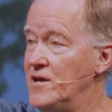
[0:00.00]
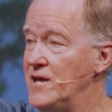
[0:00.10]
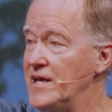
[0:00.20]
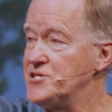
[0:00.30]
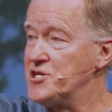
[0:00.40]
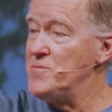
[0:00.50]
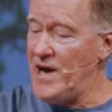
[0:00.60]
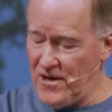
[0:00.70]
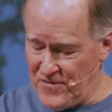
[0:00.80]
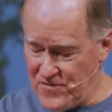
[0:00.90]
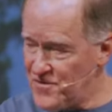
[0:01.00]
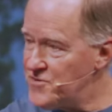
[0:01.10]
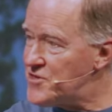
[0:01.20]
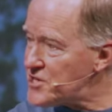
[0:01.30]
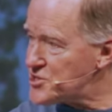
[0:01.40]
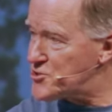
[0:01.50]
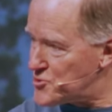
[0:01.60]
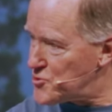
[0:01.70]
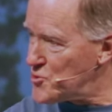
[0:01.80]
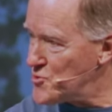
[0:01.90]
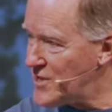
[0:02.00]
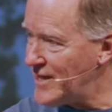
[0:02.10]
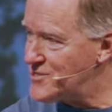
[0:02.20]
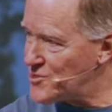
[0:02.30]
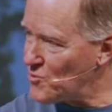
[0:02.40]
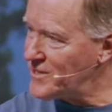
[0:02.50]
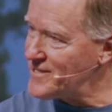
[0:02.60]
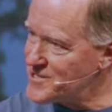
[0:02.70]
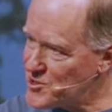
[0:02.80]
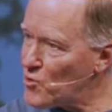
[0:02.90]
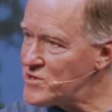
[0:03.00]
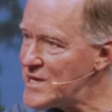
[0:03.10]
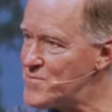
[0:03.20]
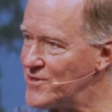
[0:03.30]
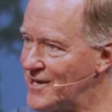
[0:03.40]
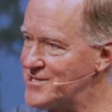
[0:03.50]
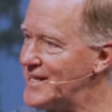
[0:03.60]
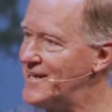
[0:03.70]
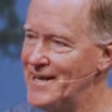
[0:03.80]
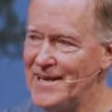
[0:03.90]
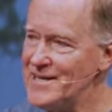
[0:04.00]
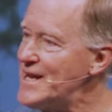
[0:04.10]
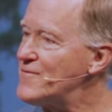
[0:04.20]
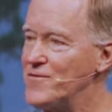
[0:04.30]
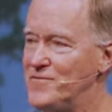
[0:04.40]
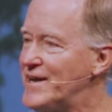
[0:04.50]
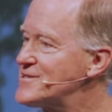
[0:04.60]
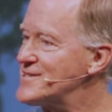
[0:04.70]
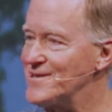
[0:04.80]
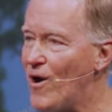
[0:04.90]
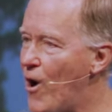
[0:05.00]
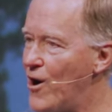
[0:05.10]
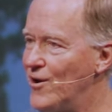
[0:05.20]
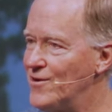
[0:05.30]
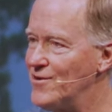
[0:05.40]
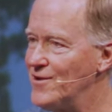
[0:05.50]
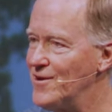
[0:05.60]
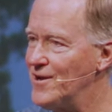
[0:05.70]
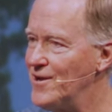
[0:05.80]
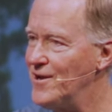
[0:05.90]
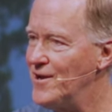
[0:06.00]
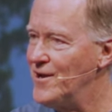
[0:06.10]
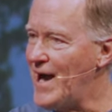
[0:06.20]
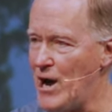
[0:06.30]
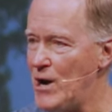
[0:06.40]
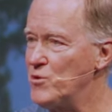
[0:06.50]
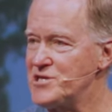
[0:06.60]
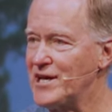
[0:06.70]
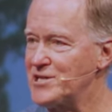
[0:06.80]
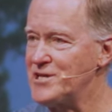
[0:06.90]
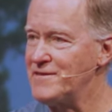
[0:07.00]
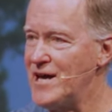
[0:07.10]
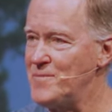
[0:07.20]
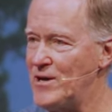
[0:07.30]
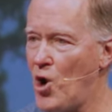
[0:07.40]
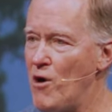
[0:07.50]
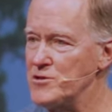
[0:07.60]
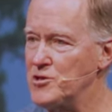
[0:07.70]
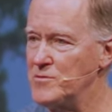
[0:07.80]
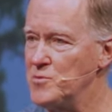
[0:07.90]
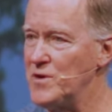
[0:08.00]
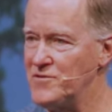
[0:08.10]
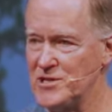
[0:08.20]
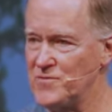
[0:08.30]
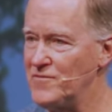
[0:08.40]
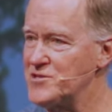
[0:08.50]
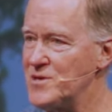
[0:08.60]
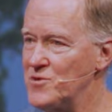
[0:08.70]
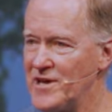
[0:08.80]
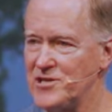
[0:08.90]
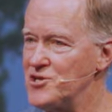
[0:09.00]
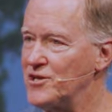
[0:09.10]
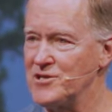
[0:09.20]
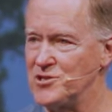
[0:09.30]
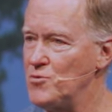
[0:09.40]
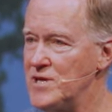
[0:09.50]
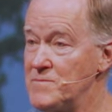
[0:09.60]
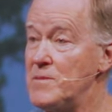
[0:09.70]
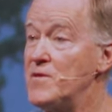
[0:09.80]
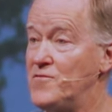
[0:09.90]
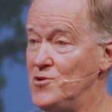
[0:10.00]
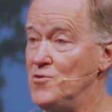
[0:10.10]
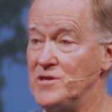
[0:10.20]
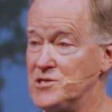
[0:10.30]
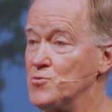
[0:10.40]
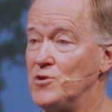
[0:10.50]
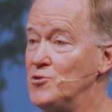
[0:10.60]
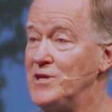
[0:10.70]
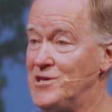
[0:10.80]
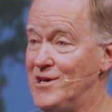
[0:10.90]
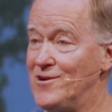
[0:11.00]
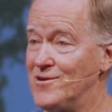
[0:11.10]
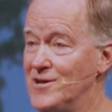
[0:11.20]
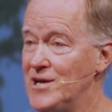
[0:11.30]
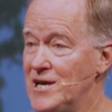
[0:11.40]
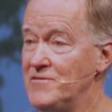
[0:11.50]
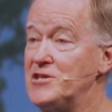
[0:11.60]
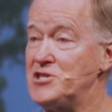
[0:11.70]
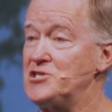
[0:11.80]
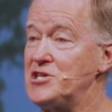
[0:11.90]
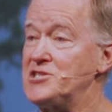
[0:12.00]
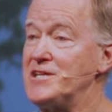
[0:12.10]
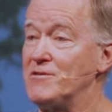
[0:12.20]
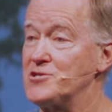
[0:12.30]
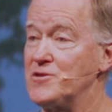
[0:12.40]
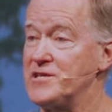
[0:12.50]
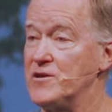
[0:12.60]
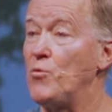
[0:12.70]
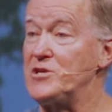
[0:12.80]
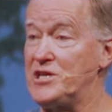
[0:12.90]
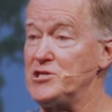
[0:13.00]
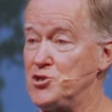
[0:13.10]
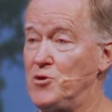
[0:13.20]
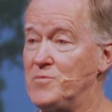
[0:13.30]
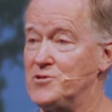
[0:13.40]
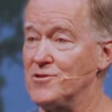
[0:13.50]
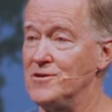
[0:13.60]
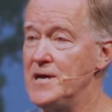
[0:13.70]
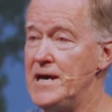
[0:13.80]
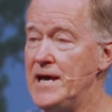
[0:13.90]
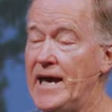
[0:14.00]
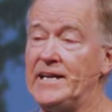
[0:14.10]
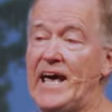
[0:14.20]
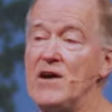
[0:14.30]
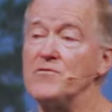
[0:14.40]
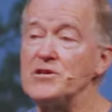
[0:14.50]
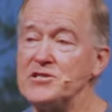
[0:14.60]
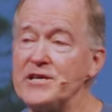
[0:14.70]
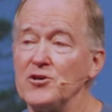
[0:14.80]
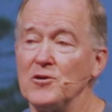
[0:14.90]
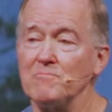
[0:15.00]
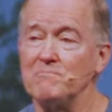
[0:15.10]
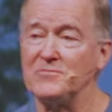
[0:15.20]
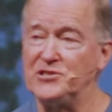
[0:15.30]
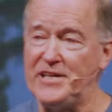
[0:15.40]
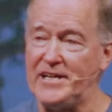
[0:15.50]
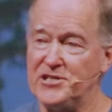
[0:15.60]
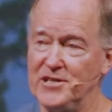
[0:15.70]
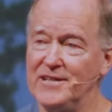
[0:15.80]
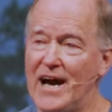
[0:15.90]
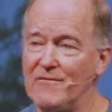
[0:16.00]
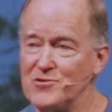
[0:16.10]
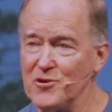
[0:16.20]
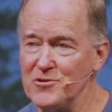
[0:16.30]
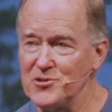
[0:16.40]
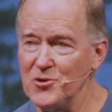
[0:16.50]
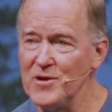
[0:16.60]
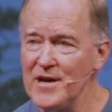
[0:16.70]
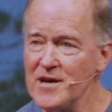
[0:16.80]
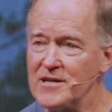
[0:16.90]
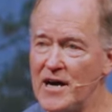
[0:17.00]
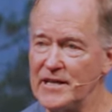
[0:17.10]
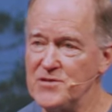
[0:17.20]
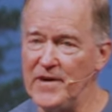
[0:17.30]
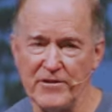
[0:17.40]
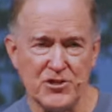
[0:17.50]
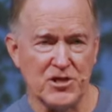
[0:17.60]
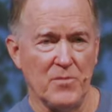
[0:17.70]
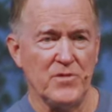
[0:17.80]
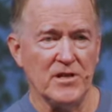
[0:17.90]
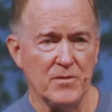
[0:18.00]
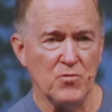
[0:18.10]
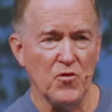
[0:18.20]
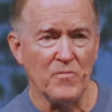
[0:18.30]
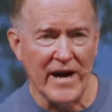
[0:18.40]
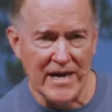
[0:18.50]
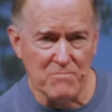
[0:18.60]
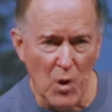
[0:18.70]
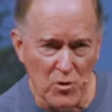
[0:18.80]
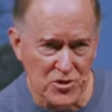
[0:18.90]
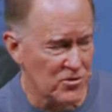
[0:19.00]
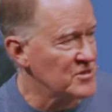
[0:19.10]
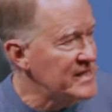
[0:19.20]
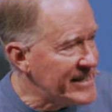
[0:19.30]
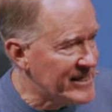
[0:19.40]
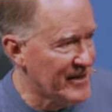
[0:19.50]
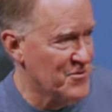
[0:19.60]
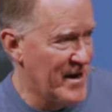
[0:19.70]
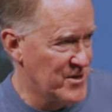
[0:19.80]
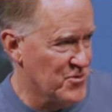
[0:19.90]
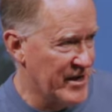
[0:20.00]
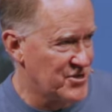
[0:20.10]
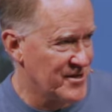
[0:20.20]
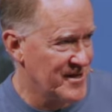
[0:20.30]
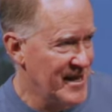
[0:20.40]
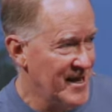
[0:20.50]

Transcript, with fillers: And somehow, this truth had soaked in so deep in us, it never fazed us at all. I, I wish I could say that about all Scripture, but this one for some reason, had sunk in so deep. Maybe for you, this is one you need to hear. This is just an illustration of what's in Scripture. And every single section I've turned to, God has found something to move my emotional needle in the right direction.